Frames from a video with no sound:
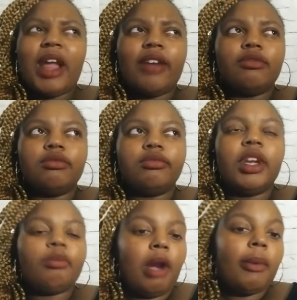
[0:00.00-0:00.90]
I'm not,
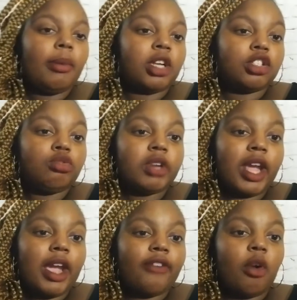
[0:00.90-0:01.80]
yeah, probably about
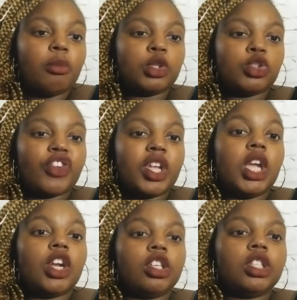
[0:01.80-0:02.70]
2.5, almost
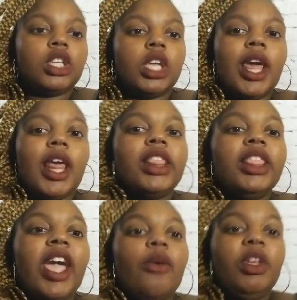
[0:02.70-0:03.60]
3 years
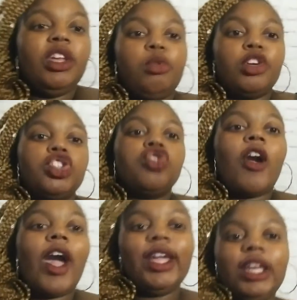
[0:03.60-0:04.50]
that we were
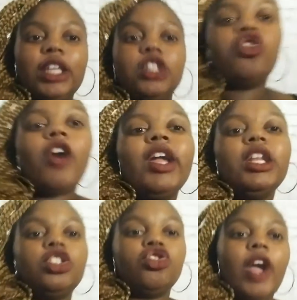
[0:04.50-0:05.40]
trying and
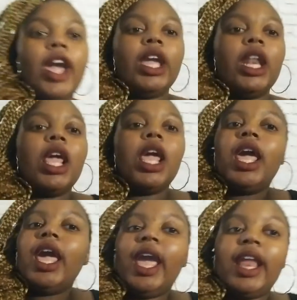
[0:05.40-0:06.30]
trying and trying,
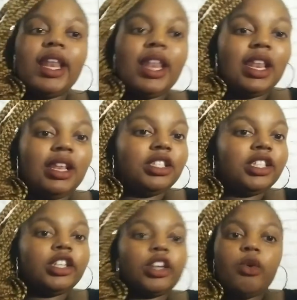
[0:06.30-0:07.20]

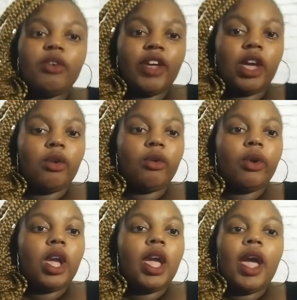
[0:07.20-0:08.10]
and to no
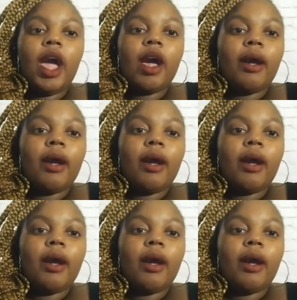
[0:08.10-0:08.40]
avail.